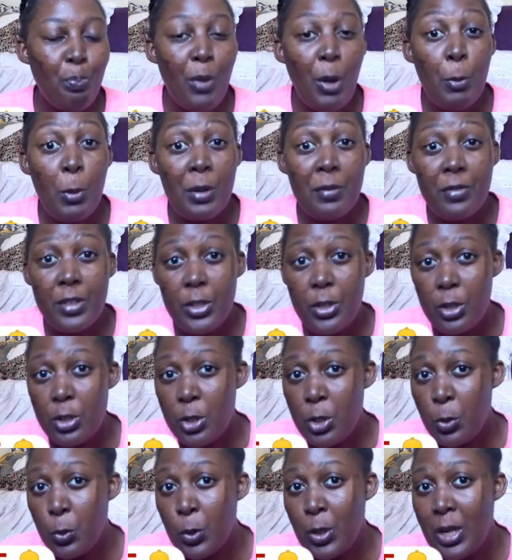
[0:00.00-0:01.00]
what
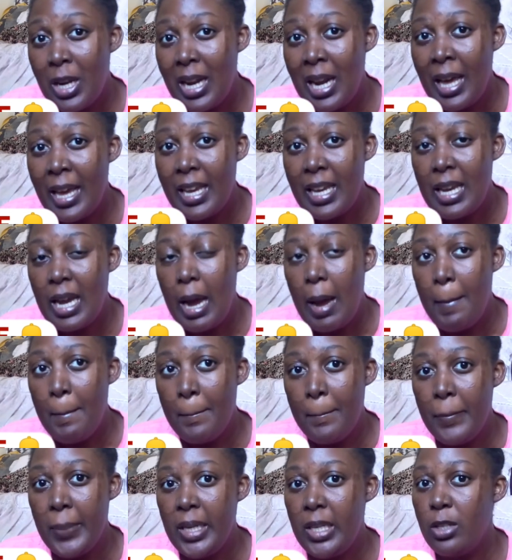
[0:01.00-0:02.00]
videos you would like
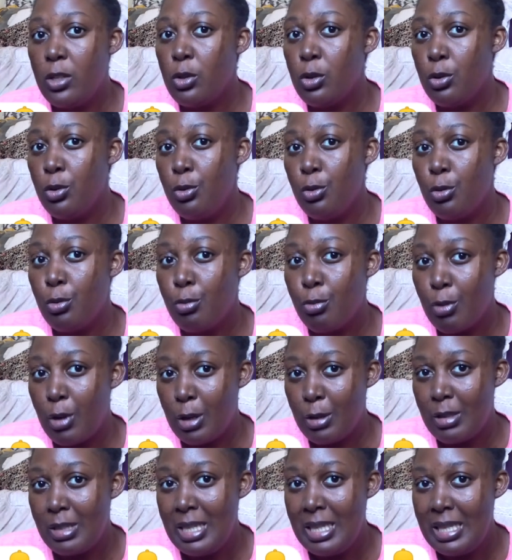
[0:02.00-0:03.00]
me to do
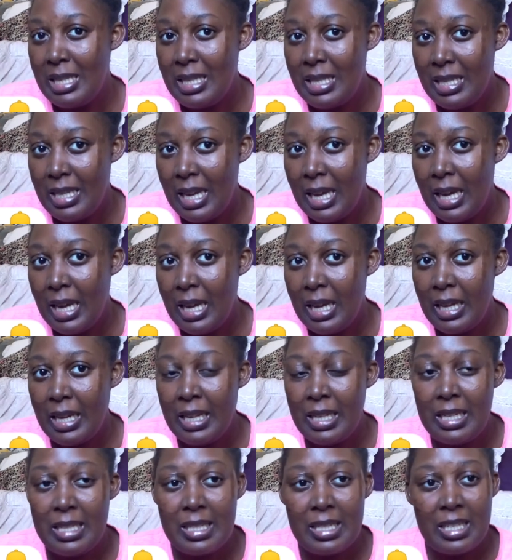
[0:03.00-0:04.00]
throughout this year,
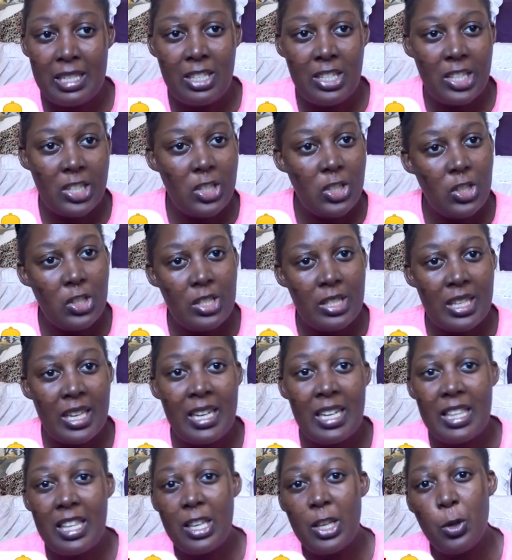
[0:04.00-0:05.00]
any suggestions,
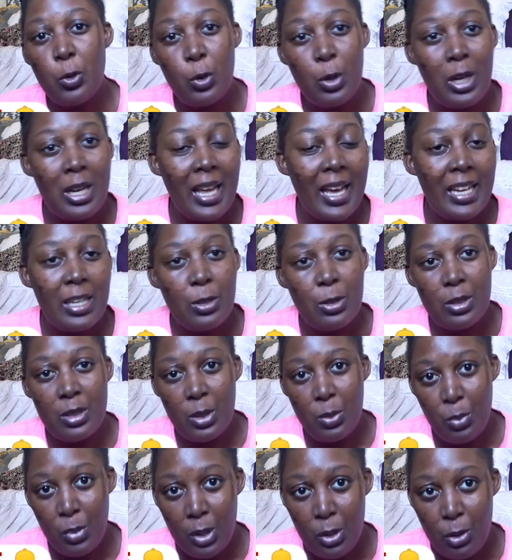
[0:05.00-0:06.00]
anything you would like to
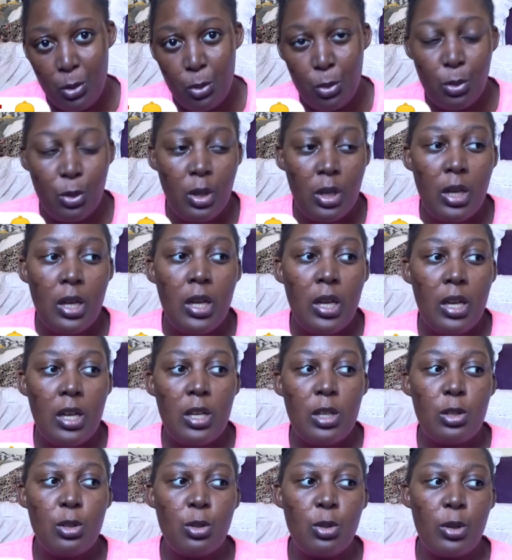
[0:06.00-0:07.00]
see me do.
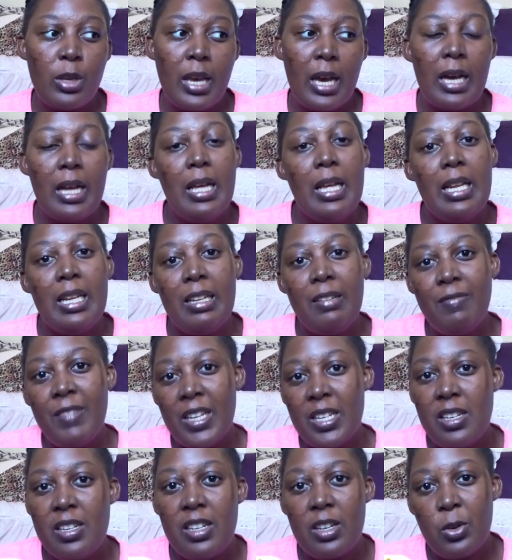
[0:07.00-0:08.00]
So yeah, leave
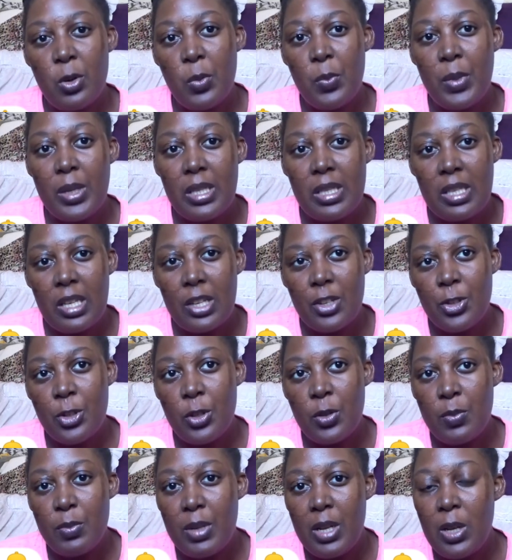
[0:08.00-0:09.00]
that in the comment
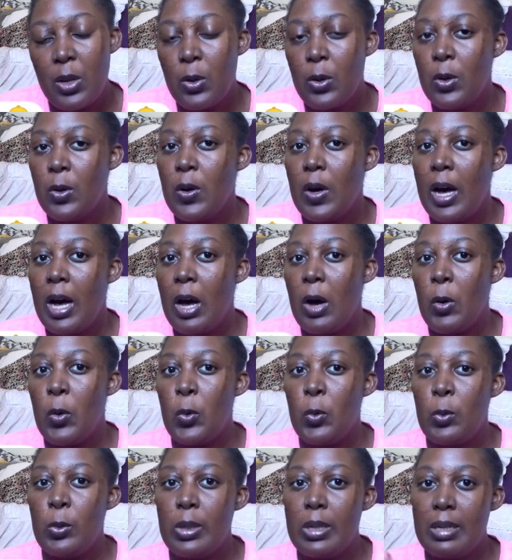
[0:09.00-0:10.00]
section below. I'll
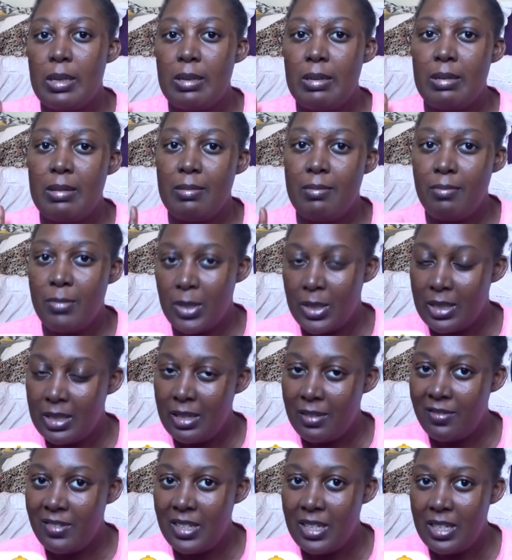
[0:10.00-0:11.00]
most
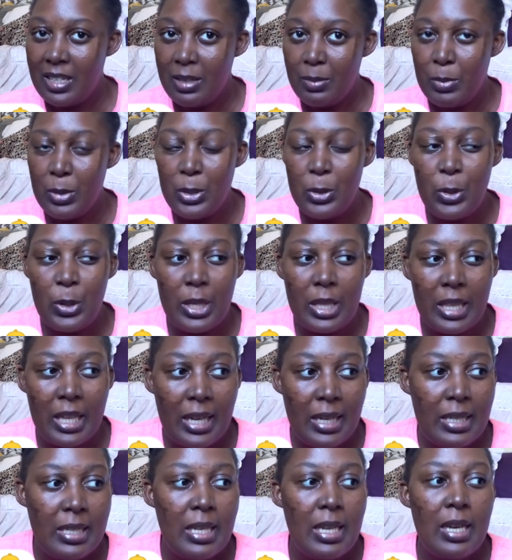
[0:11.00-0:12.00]
definitely be doing
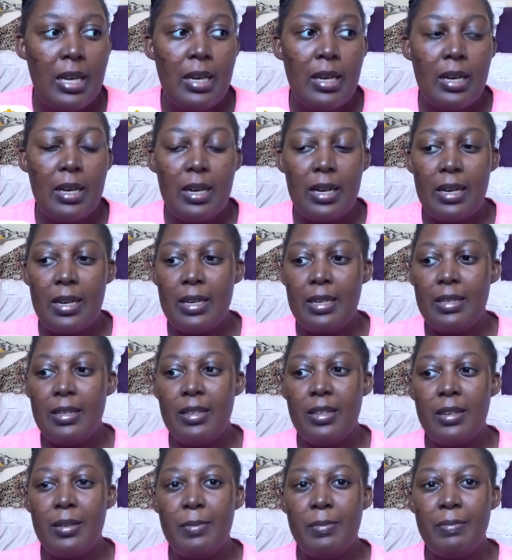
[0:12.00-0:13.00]
that.
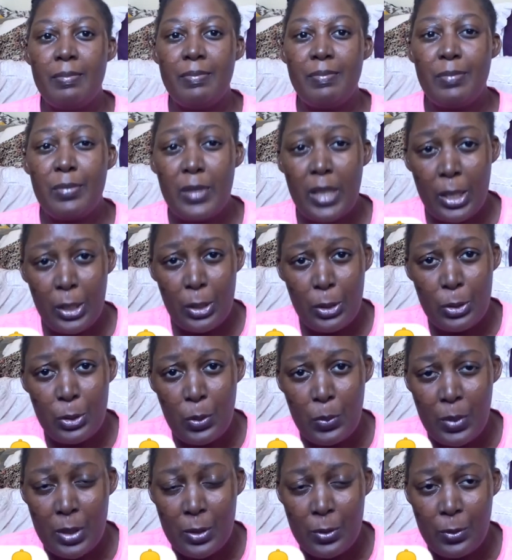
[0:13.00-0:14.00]
And thank you so
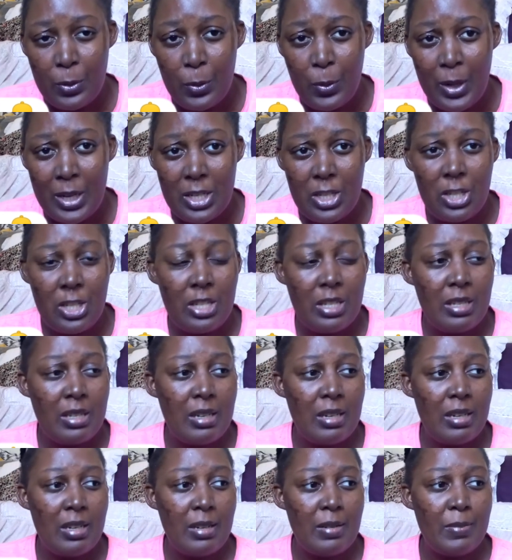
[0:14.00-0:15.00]
much for watching,
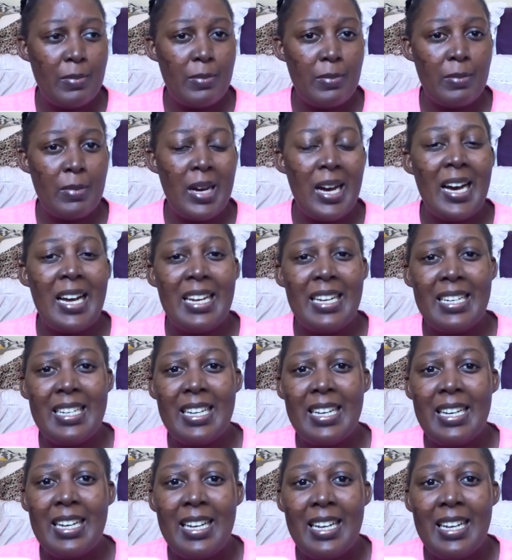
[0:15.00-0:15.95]
and